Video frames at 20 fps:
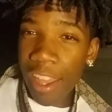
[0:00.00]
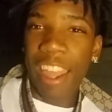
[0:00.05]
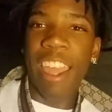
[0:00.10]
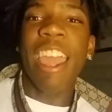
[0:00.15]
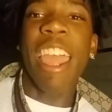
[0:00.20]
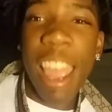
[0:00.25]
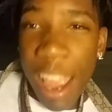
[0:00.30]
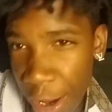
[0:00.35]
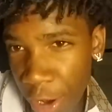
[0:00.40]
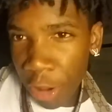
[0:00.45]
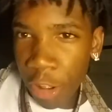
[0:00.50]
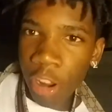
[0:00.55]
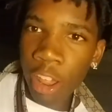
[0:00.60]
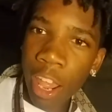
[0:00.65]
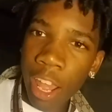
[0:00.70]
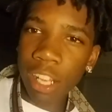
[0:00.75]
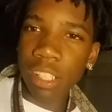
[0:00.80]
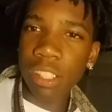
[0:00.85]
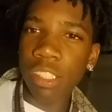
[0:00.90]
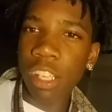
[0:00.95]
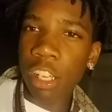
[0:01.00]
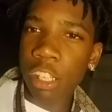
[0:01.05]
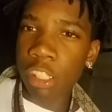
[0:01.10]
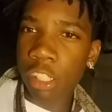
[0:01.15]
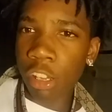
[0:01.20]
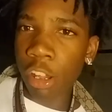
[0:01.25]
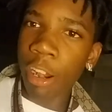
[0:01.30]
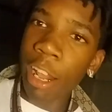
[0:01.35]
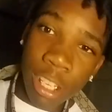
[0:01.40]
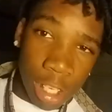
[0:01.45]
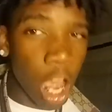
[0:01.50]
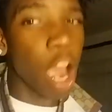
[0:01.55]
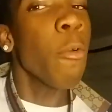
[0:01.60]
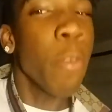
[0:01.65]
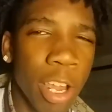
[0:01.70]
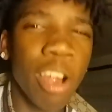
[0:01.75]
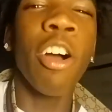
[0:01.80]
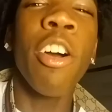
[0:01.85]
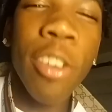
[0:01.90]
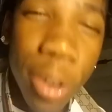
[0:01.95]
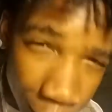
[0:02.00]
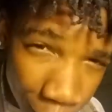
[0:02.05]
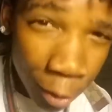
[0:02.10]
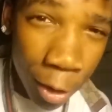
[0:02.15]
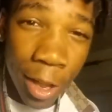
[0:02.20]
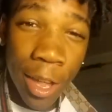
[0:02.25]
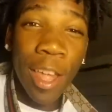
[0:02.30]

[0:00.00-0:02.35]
and go to XXL. That's how we gonna do it.